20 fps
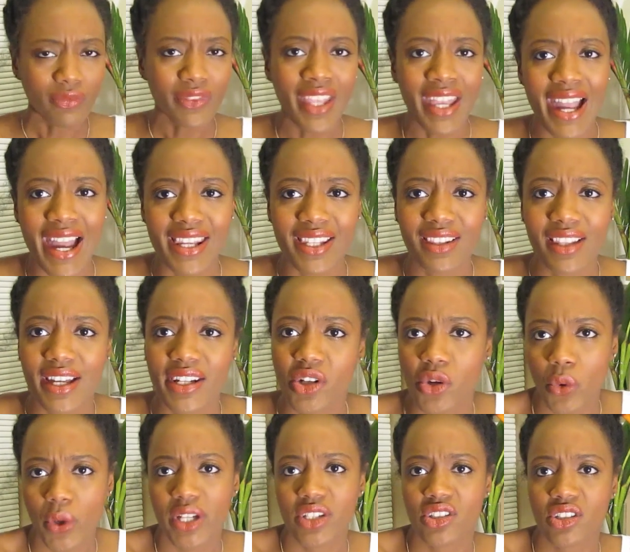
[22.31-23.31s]
I had a lot of
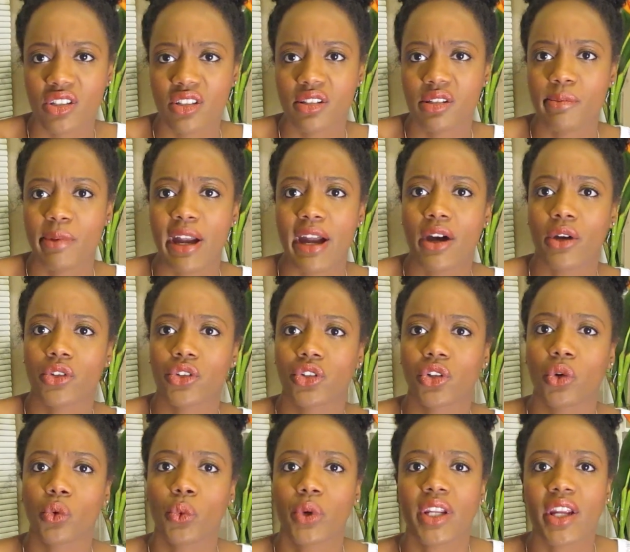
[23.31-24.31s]
questions about,
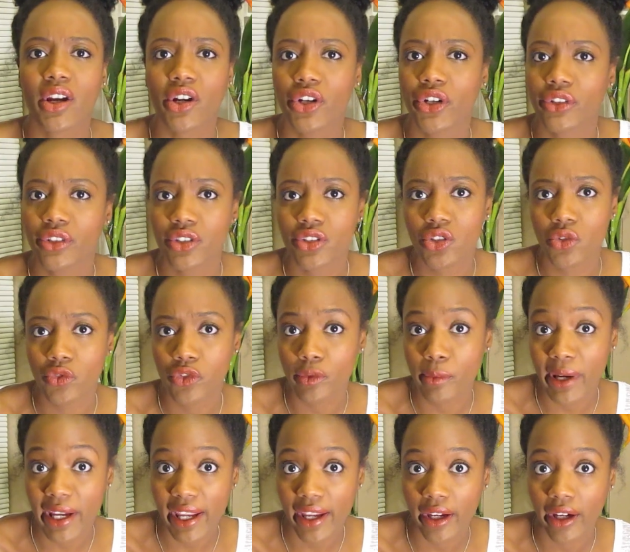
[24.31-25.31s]
what I currently do for
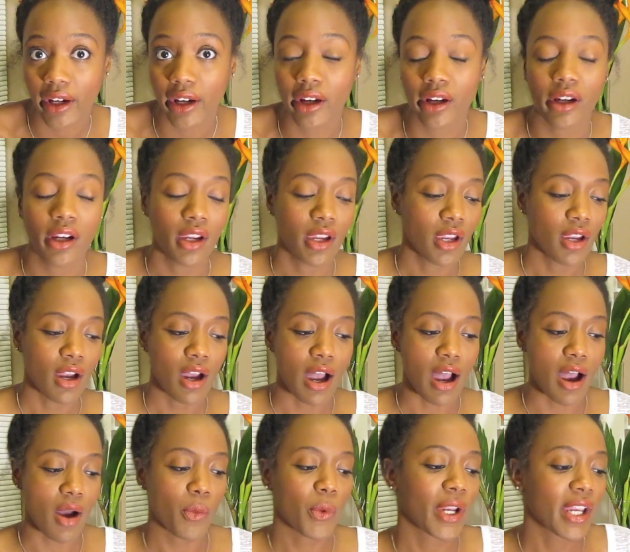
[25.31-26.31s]
my hair,
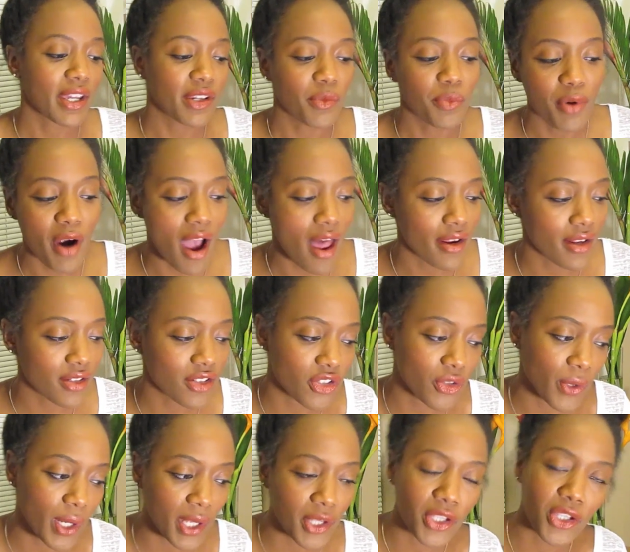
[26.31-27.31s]
what kind of products
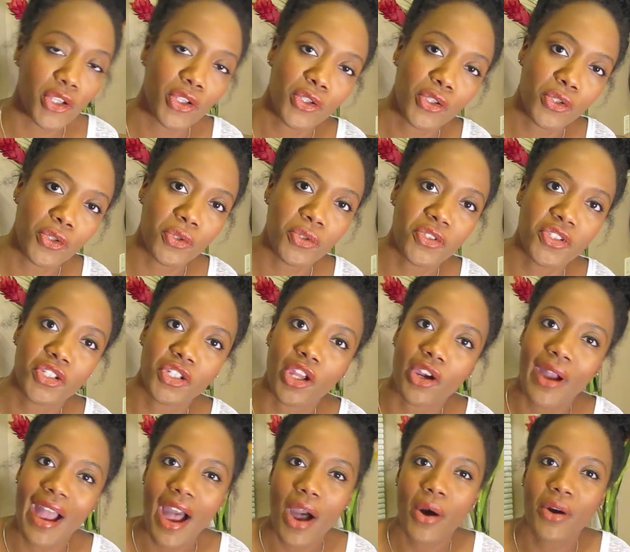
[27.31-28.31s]
do I use,
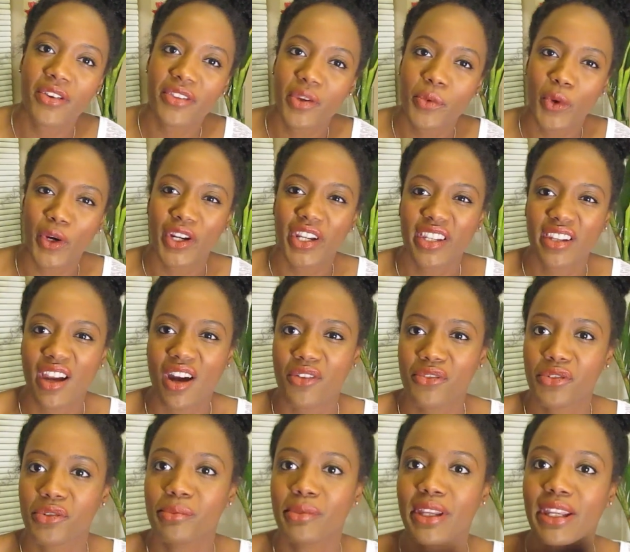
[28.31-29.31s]
how are they working out
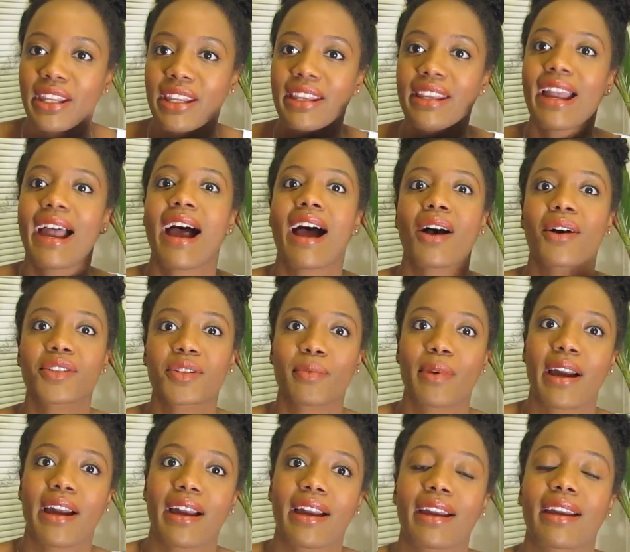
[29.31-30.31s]
for me, how's
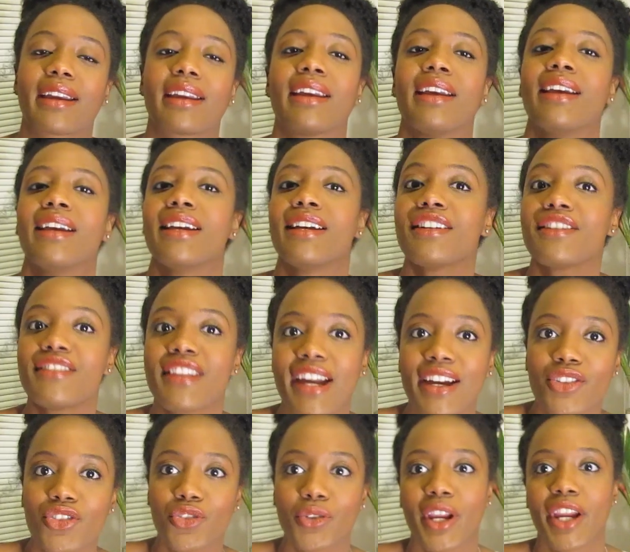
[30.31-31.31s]
my
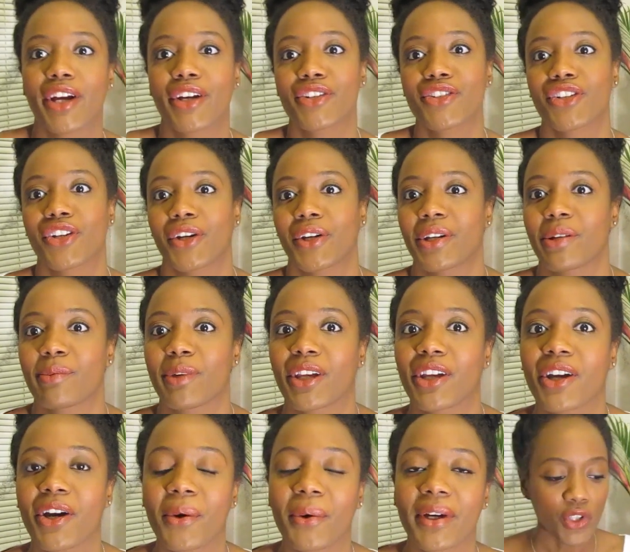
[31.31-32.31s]
natural hair journey been
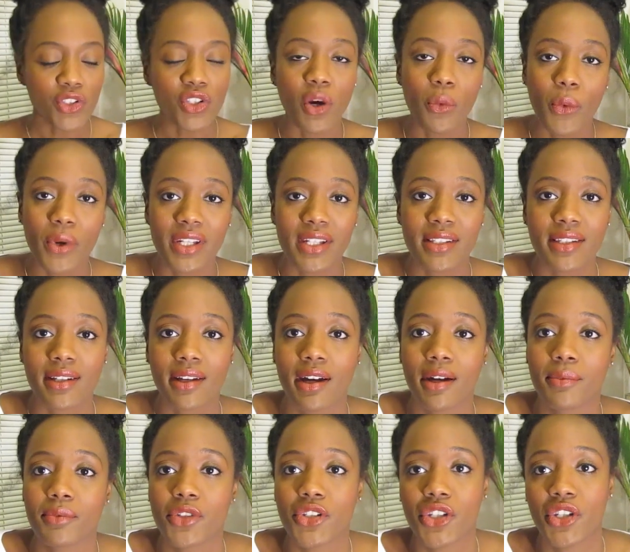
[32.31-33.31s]
going. So I wanted to
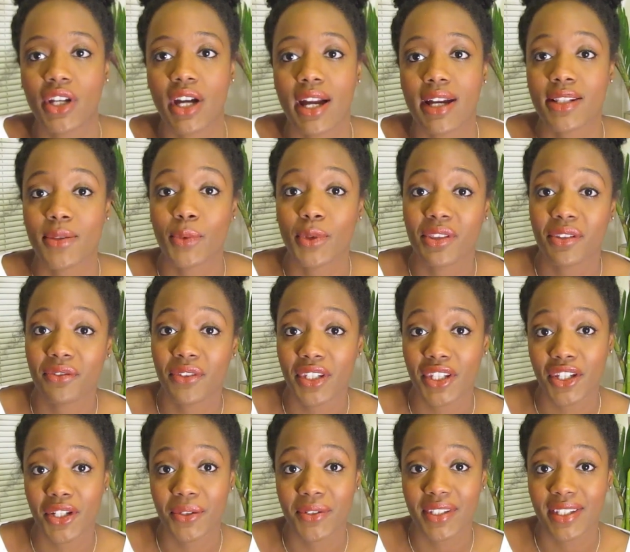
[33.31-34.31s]
come to you guys with a
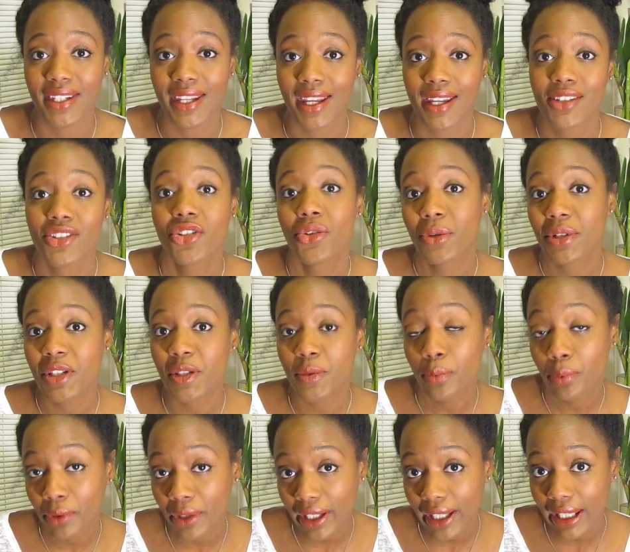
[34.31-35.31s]
video today to
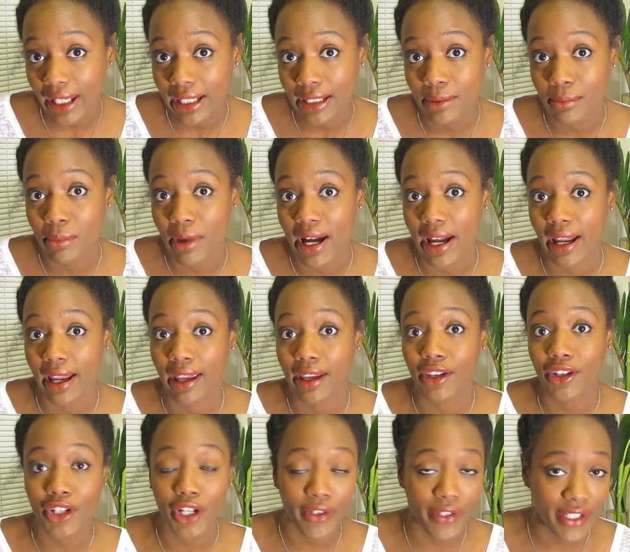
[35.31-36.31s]
explain my
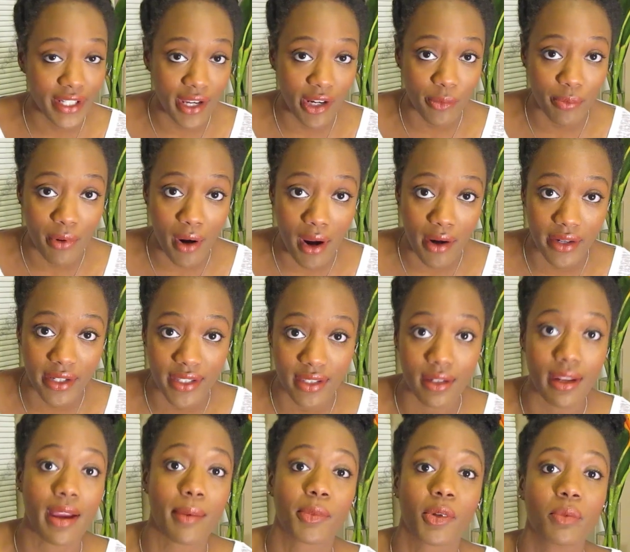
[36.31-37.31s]
current hair products
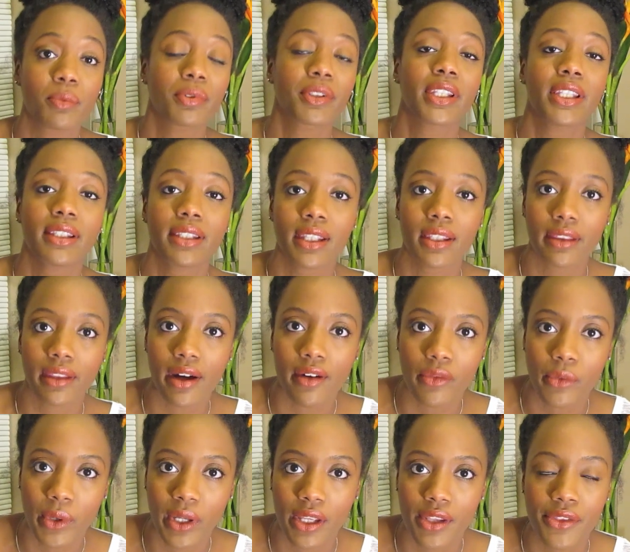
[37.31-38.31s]
that I'm completely in
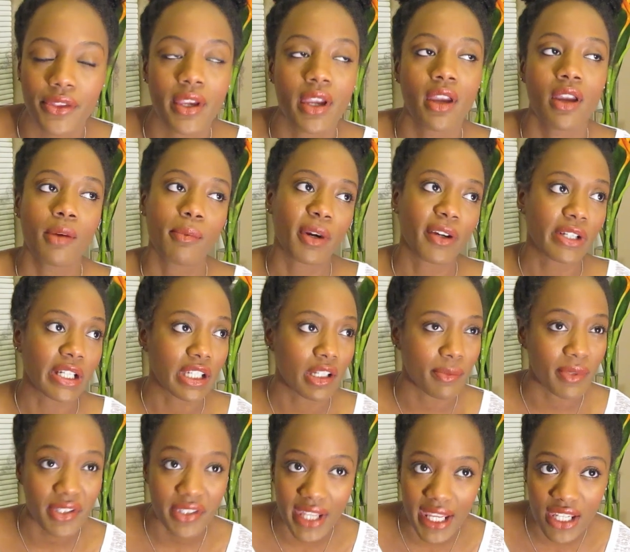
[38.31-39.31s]
love with, my
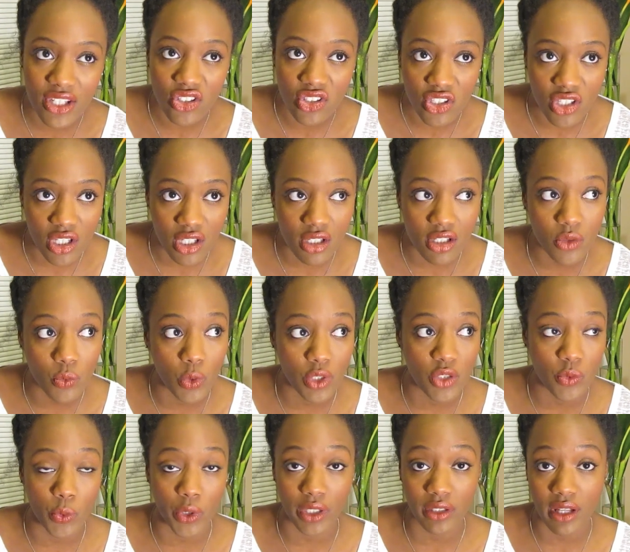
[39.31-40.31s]
recommendations,
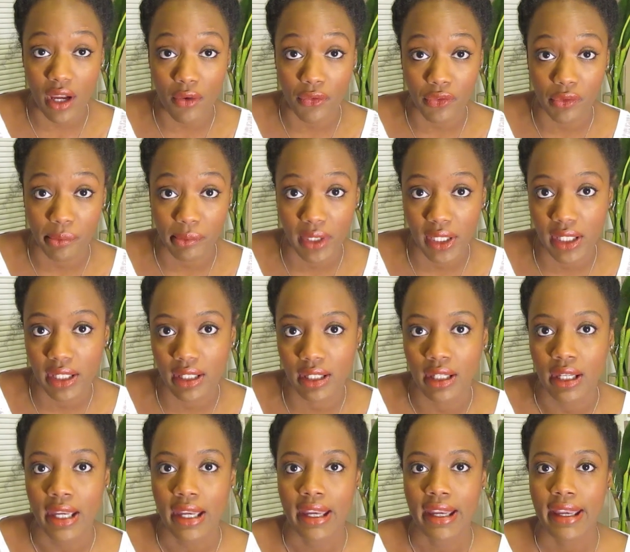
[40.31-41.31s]
what's worked out for
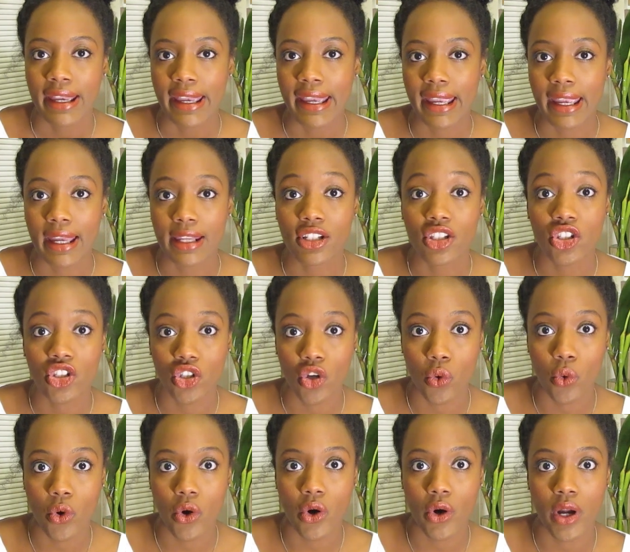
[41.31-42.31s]
me, and so
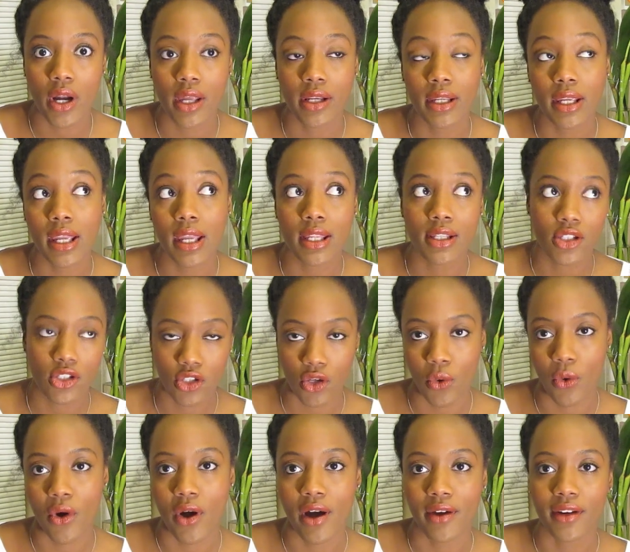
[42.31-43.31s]
on and
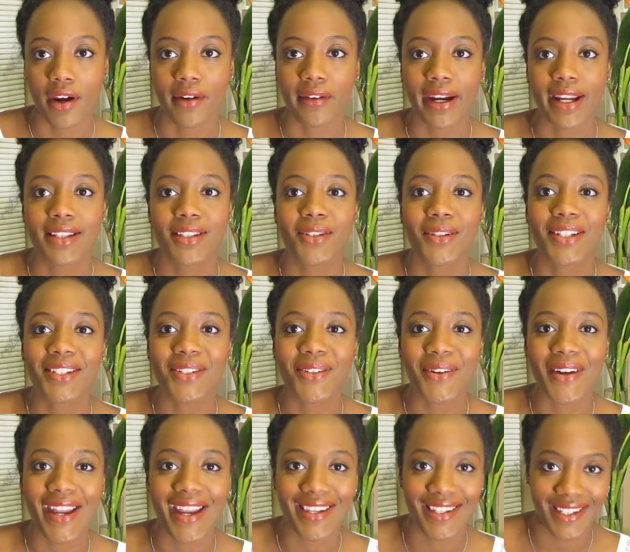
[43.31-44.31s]
so on. Alright, so let's go
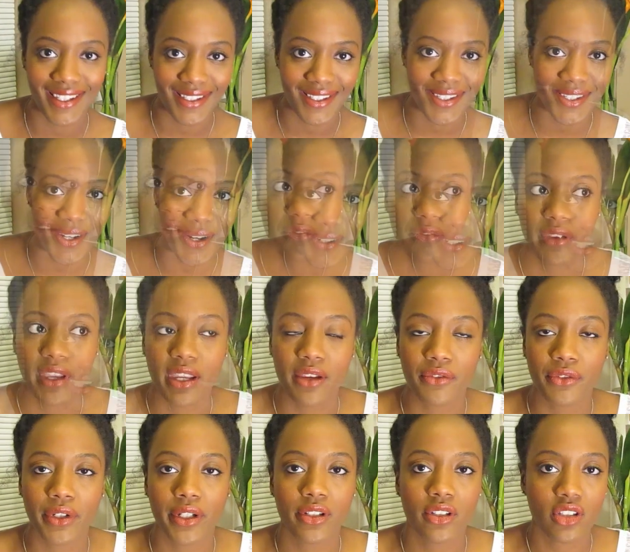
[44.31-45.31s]
ahead and get started. My
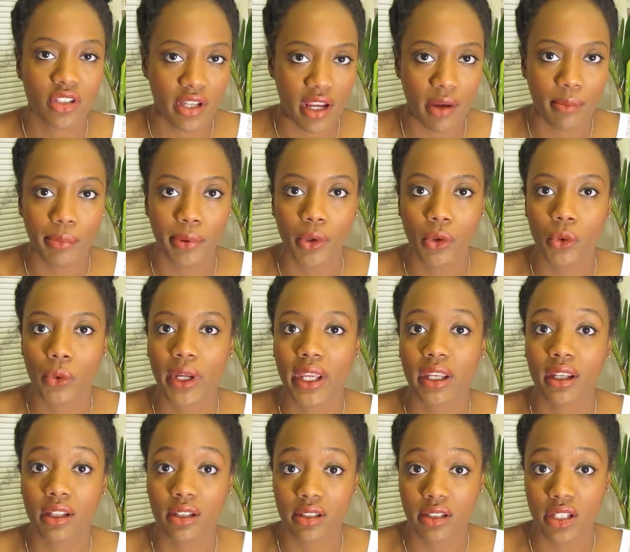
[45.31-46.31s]
favorite shampoo
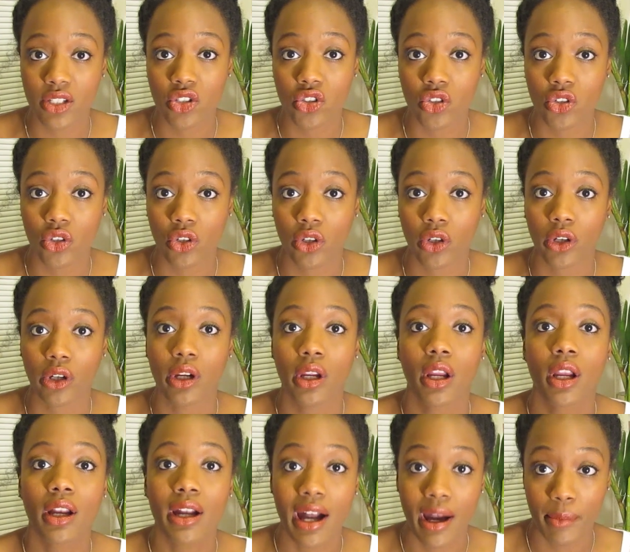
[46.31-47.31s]
and conditioner
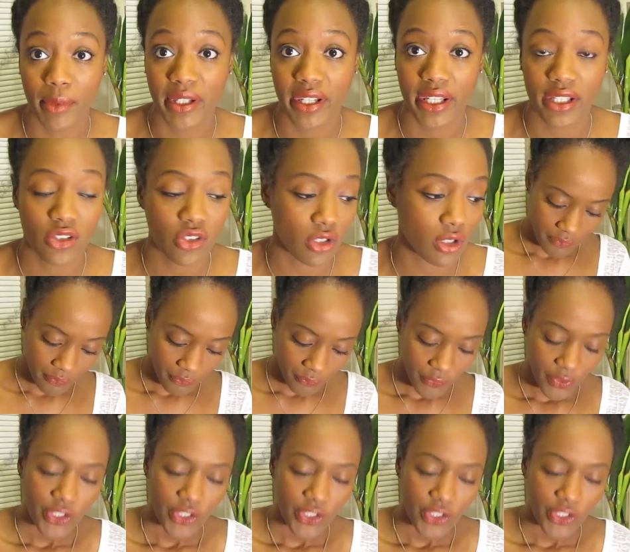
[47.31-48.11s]
combination.